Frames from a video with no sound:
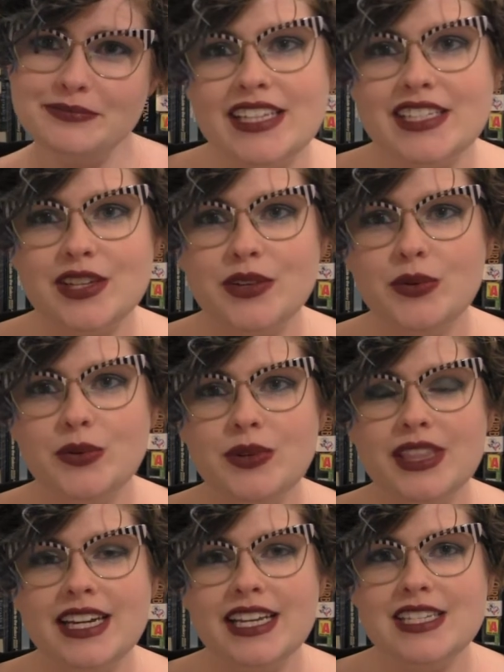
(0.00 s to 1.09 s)
So
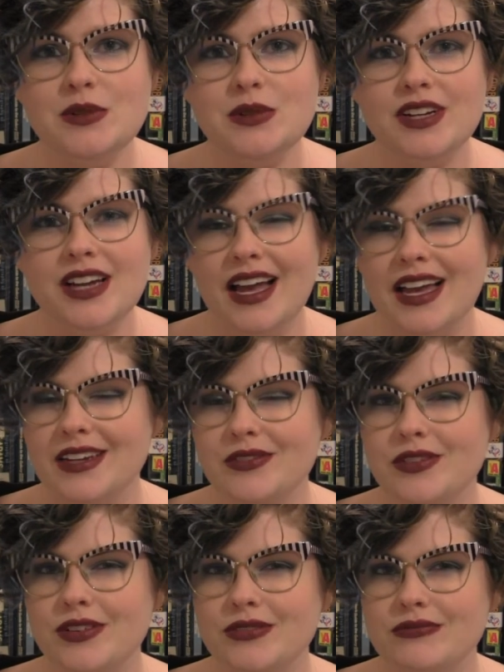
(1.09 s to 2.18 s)
the next two are kind of
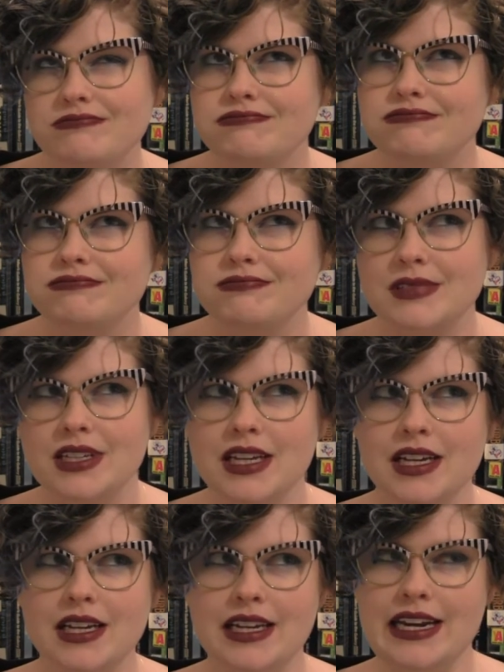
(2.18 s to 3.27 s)

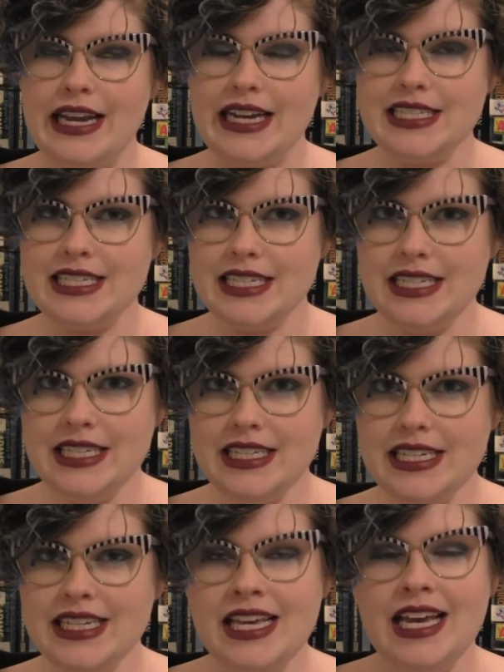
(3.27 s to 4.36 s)
connected.